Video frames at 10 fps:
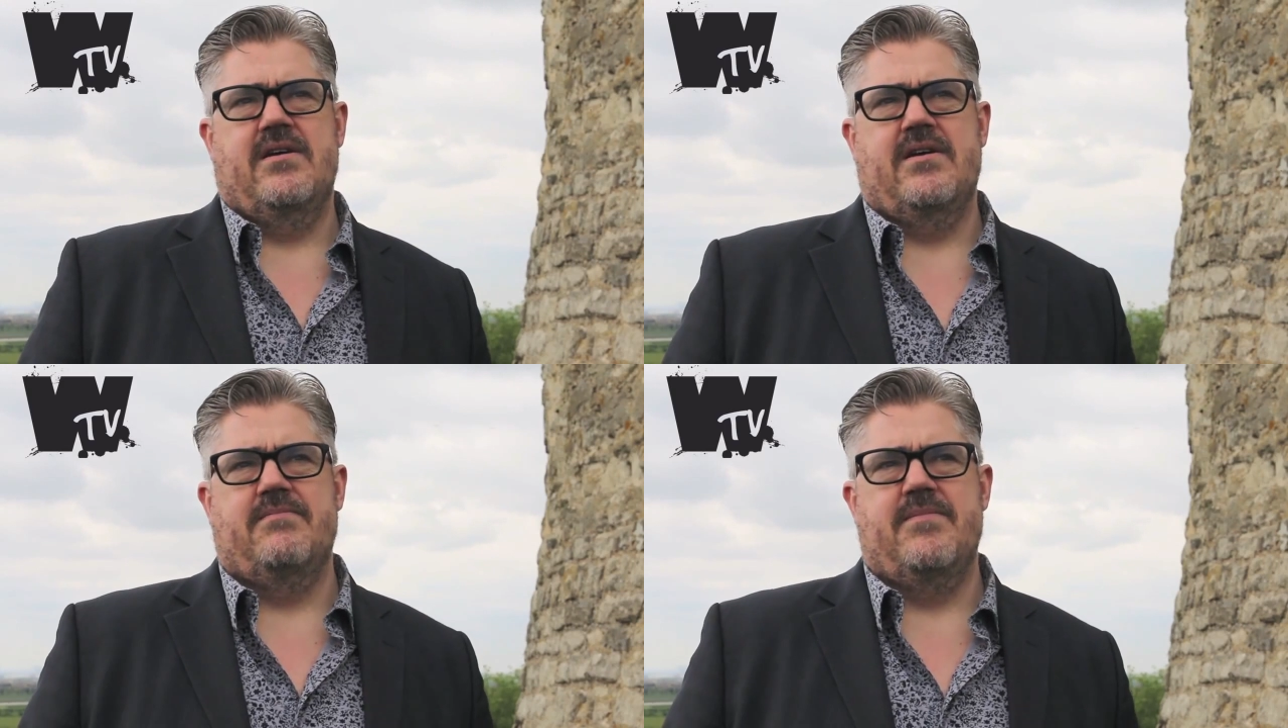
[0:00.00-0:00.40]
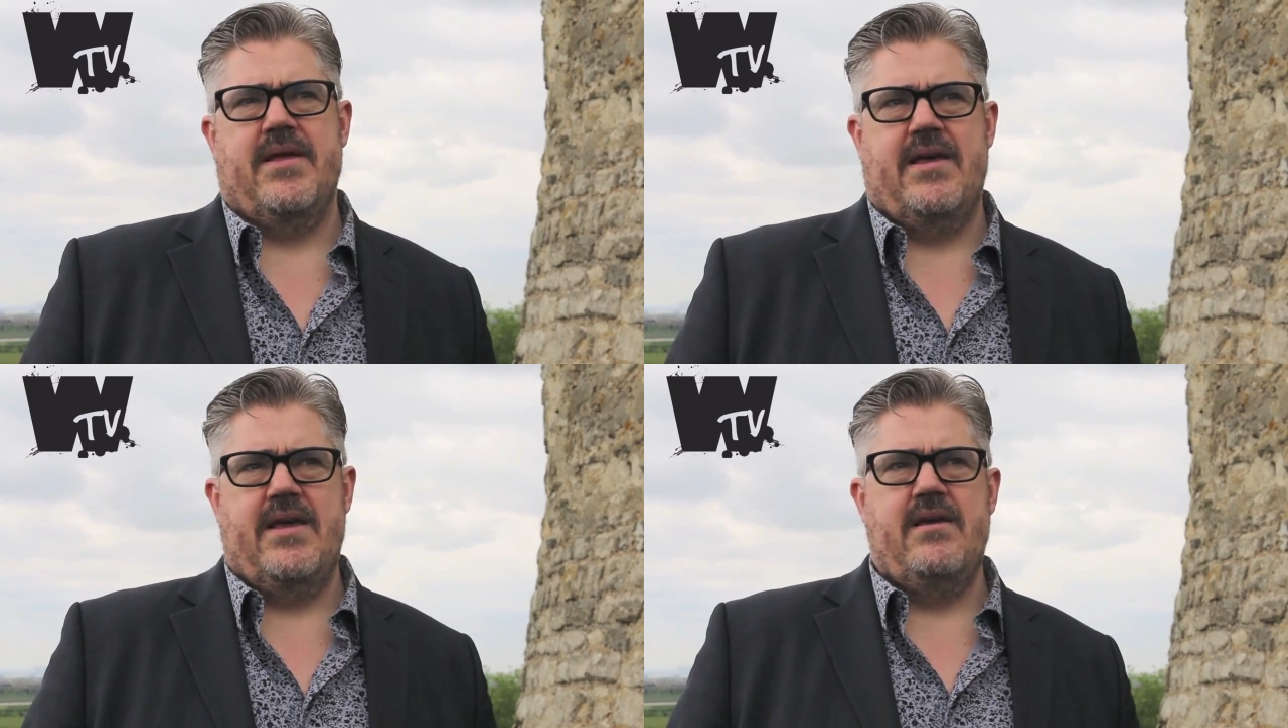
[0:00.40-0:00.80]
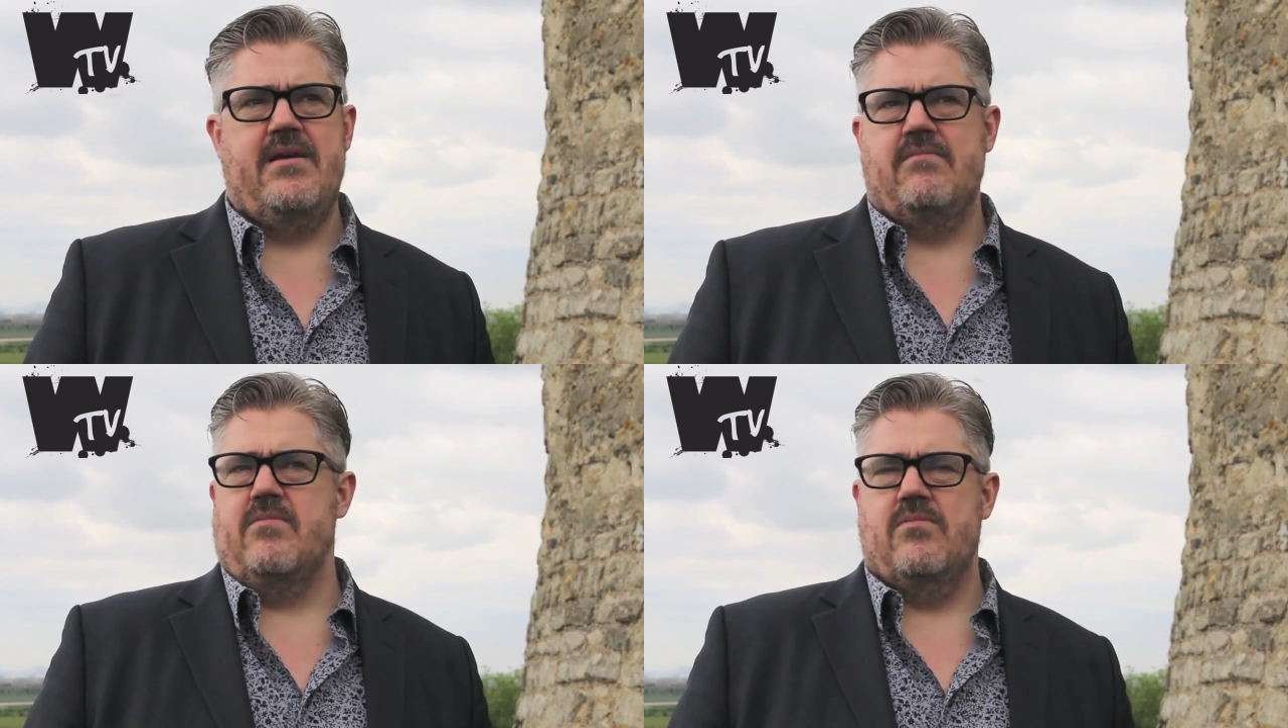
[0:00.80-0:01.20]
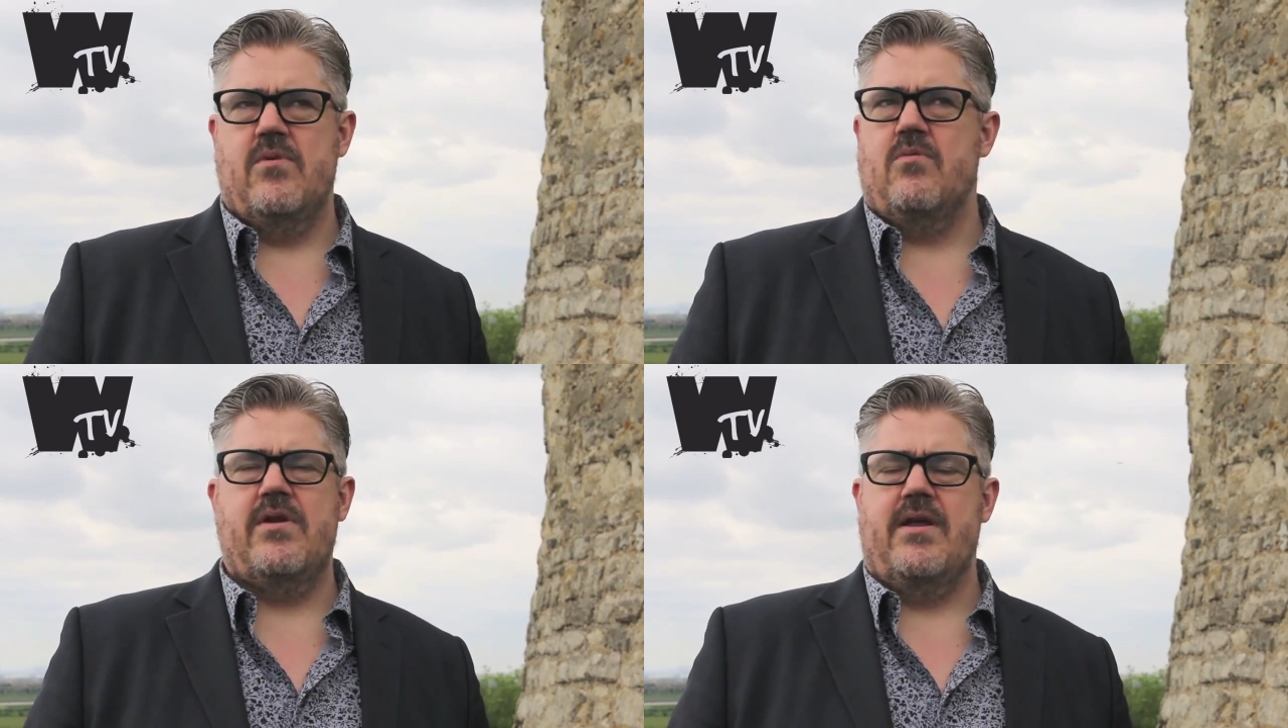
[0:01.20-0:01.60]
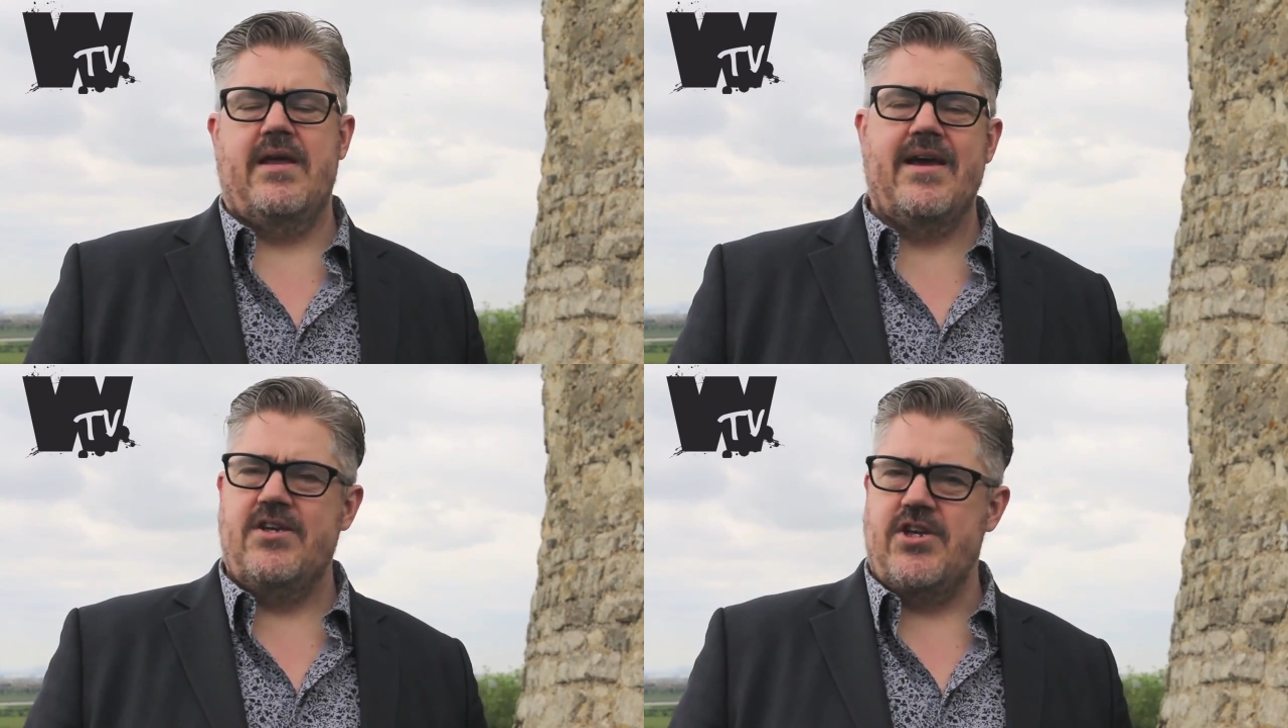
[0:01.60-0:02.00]
Um, he, what an
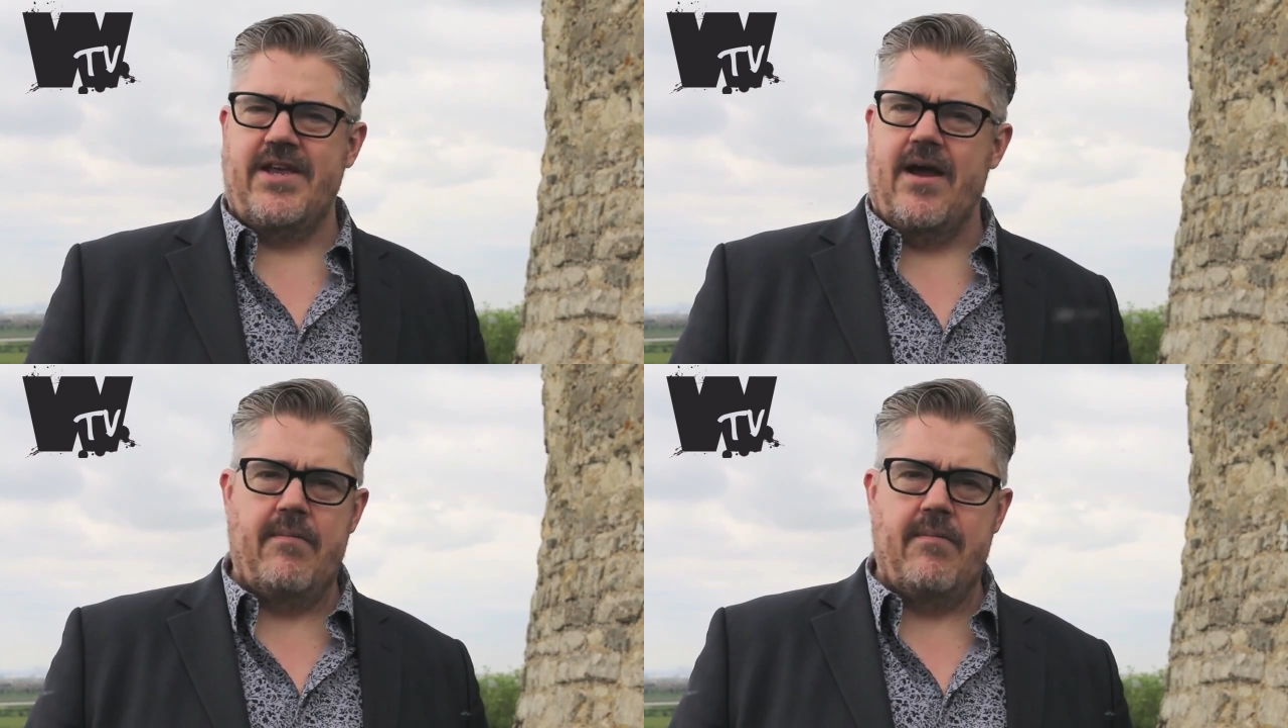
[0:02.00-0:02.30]
engaging